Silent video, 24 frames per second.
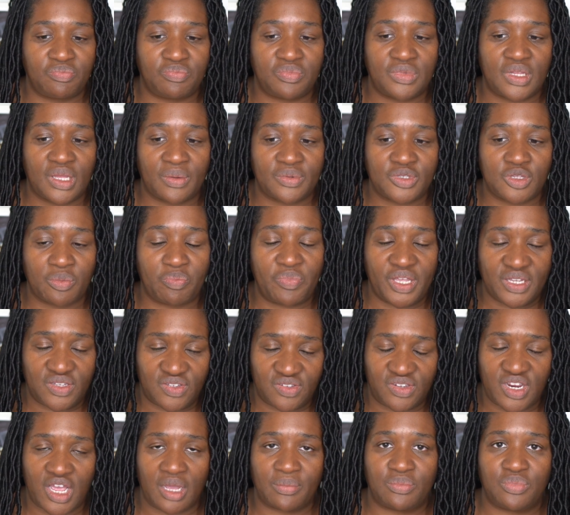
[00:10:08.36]
That was a big
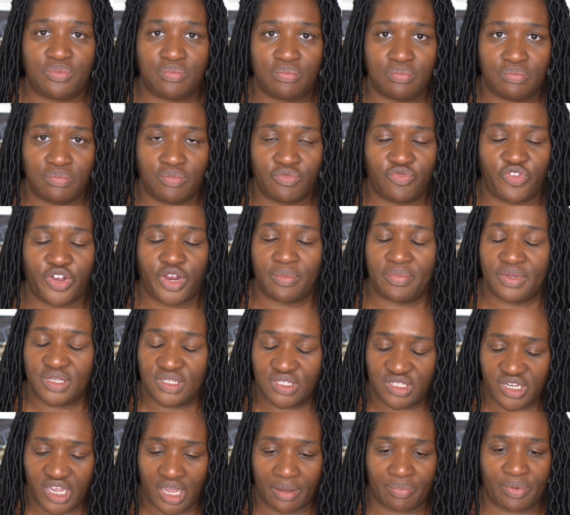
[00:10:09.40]
step. Very big
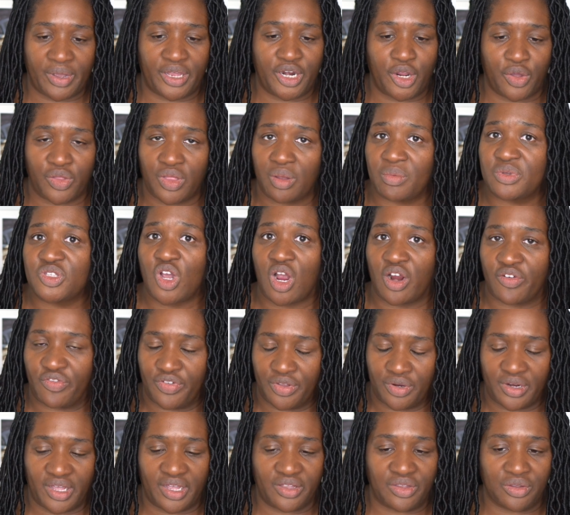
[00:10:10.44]
step. I know that was hard for you,
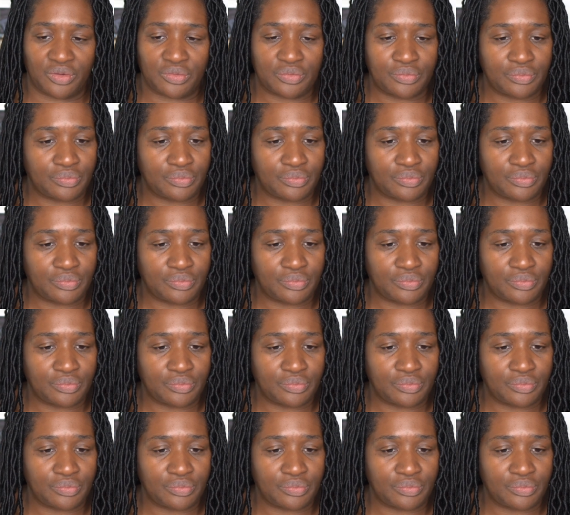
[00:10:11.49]
Daniel.